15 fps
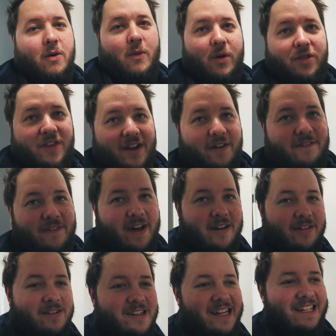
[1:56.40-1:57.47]
One thing I've
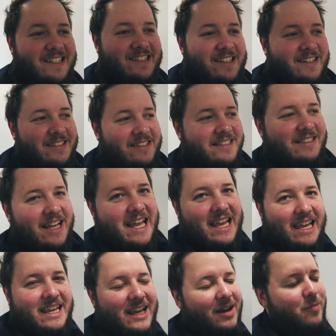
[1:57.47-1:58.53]
found is that it's good to
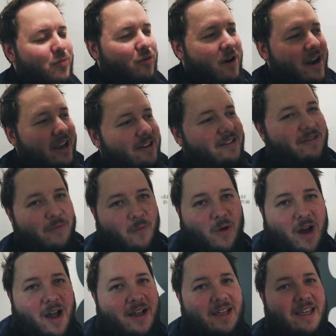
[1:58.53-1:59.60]
take breaks from
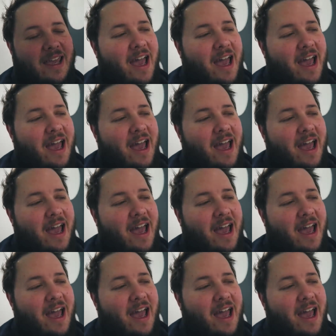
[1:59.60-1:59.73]
work.